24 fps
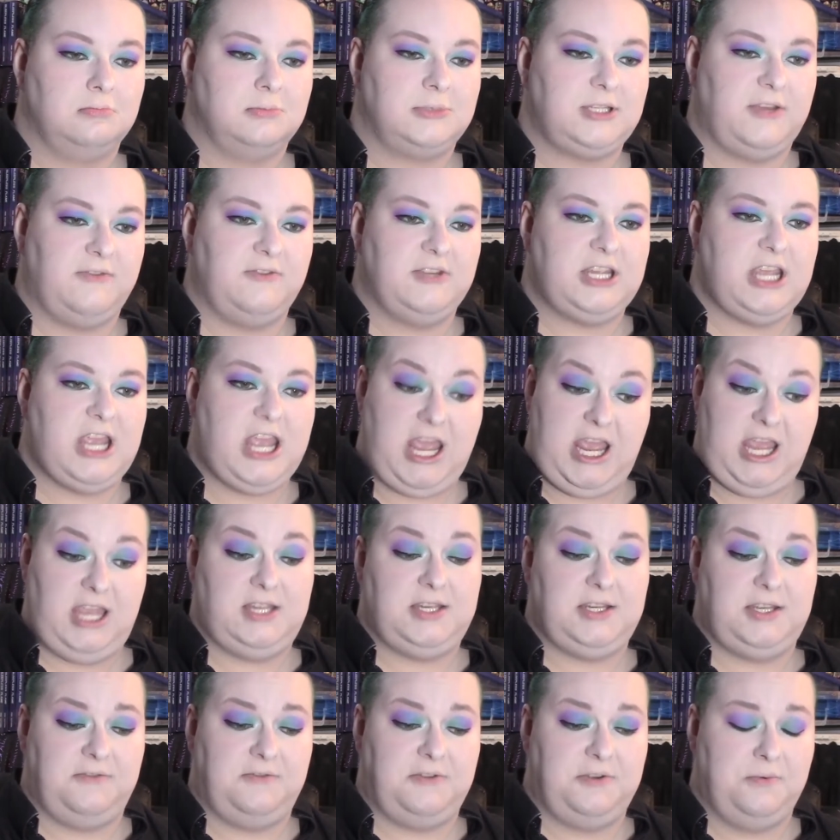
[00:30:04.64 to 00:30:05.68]

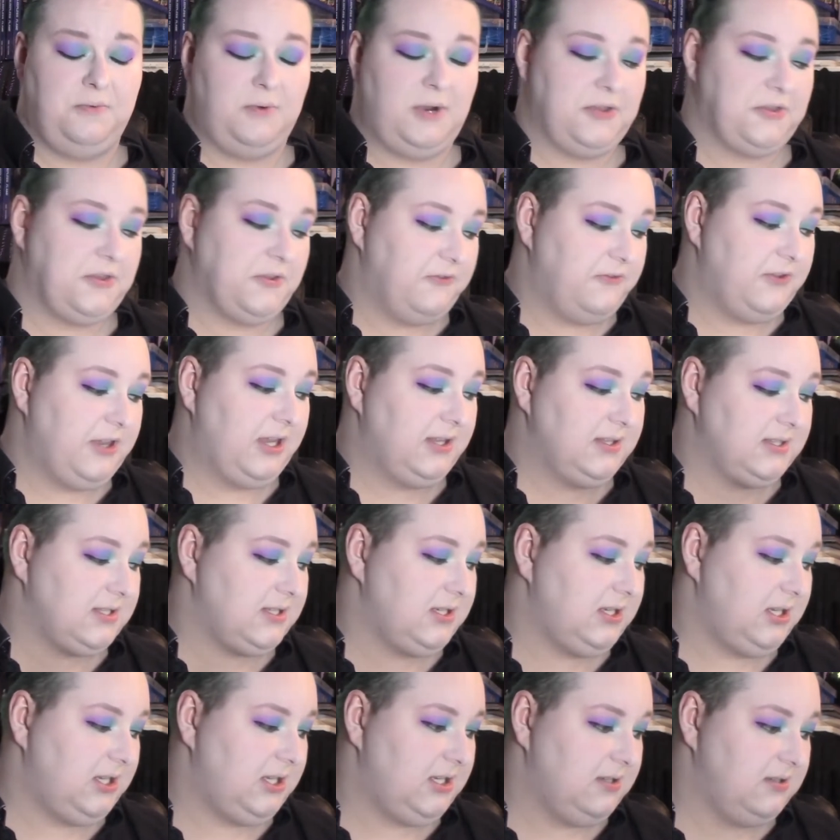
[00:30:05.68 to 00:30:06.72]
78 if you want the
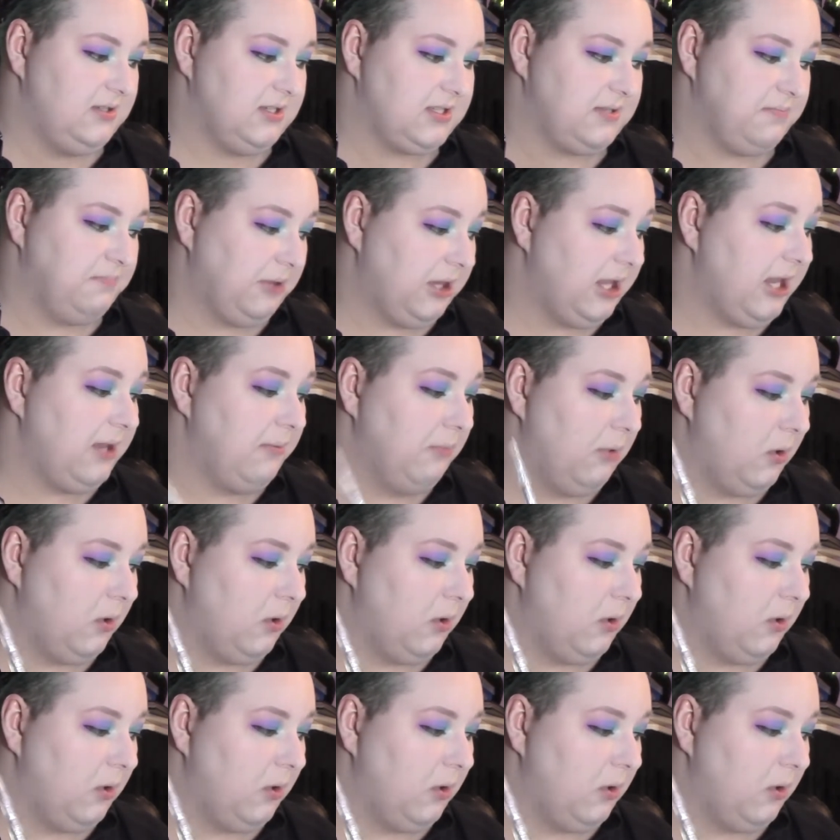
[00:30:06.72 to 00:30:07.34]
fancy display